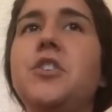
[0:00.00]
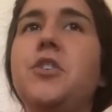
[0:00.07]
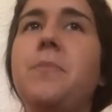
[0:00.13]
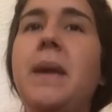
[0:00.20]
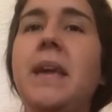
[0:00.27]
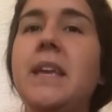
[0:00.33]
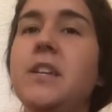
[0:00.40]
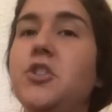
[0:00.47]
You're
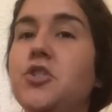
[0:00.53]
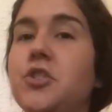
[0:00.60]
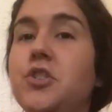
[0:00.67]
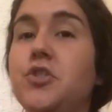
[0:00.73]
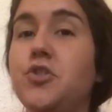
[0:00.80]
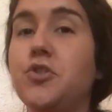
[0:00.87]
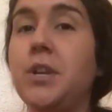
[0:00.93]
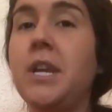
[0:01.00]
making sure
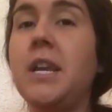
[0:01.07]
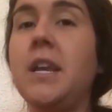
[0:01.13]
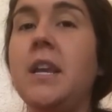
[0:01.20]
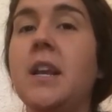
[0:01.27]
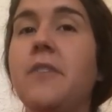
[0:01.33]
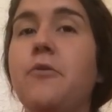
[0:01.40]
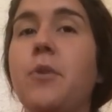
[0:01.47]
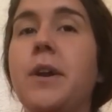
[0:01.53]
you're drinking
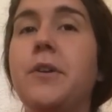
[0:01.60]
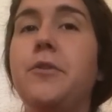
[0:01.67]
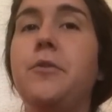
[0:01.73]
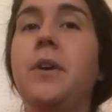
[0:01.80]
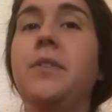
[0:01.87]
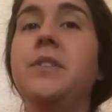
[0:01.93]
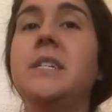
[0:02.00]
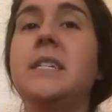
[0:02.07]
enough water
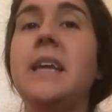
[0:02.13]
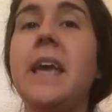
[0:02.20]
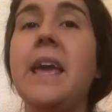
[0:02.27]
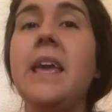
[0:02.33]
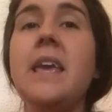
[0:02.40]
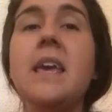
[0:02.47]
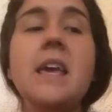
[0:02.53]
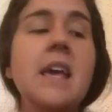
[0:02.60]
throughout the
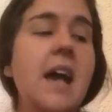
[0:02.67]
day.